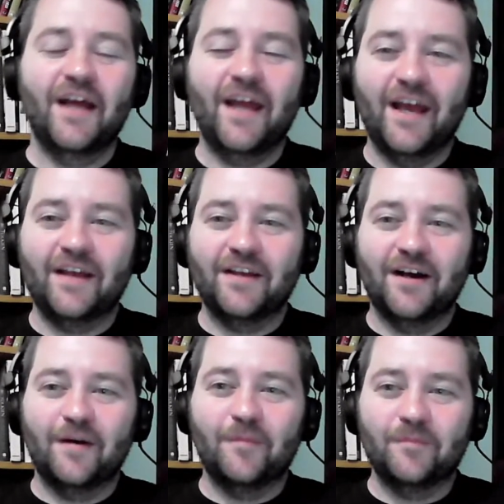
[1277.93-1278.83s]
and
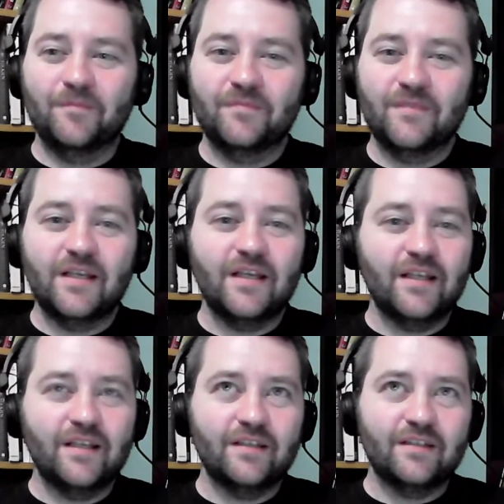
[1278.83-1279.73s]

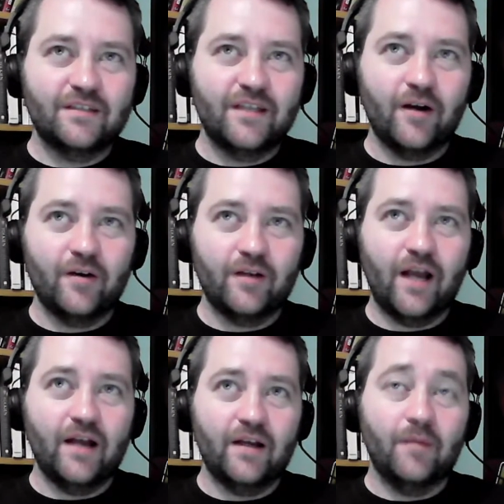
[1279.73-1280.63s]
they're
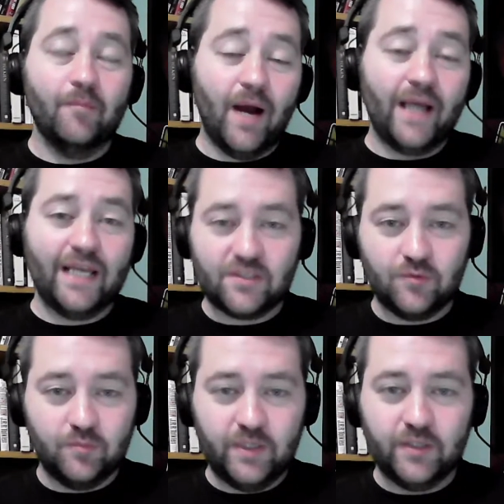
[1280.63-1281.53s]
my guess
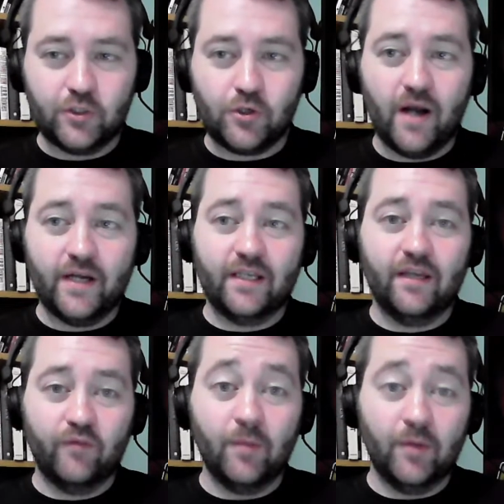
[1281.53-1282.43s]
would be they're trying to
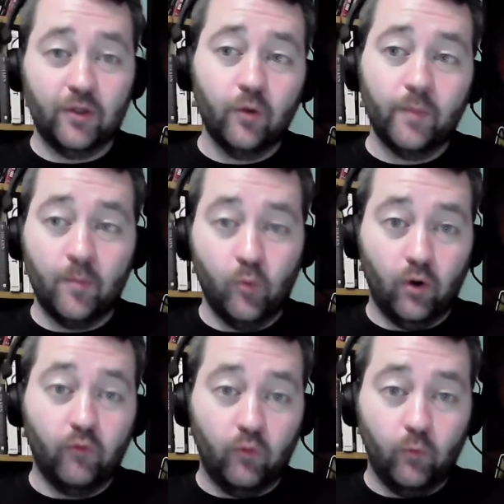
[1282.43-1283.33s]
give them a little bit more
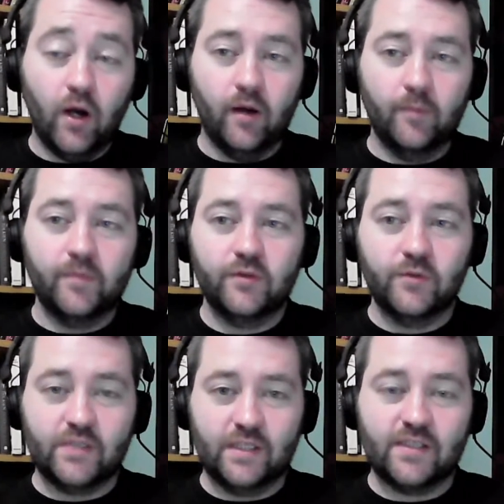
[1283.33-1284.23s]
of a rub
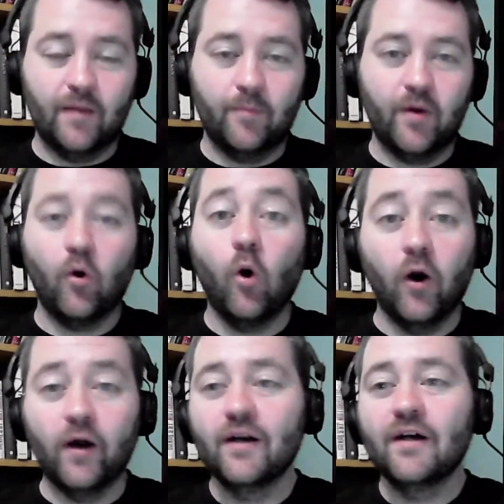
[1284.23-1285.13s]
using CM Punk,
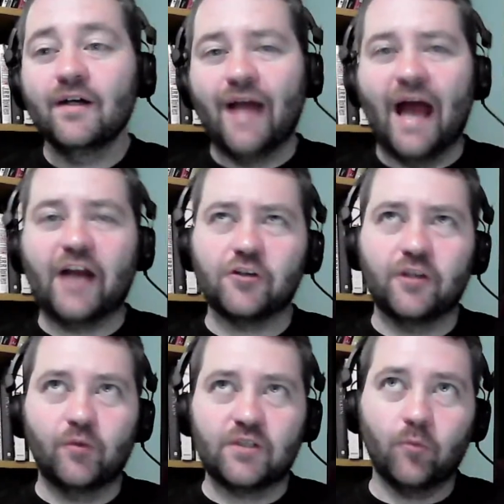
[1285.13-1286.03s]
or actually,
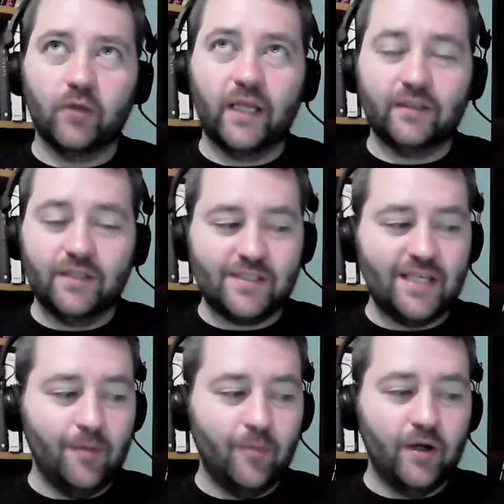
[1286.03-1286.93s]
what's more likely,
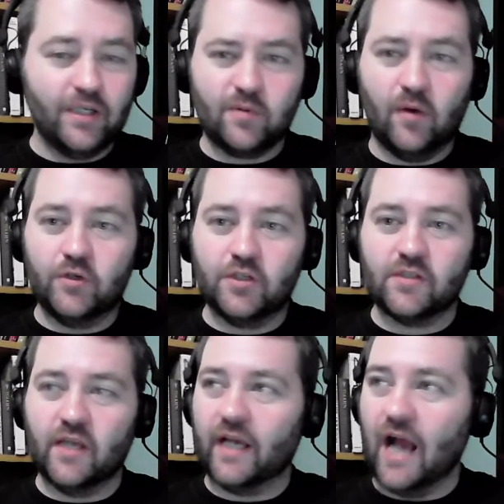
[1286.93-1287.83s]
CM Punk is probably just
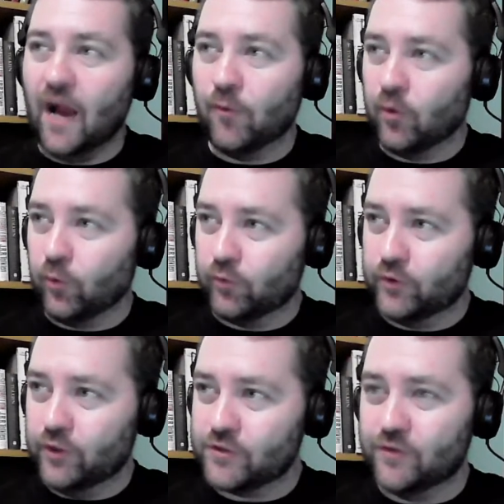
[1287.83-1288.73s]
like, I want to work with
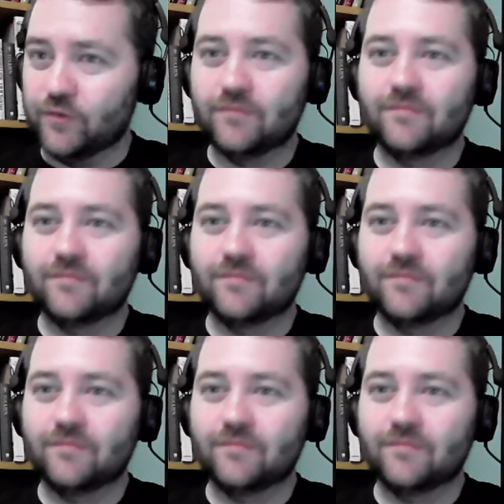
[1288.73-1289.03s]
those two,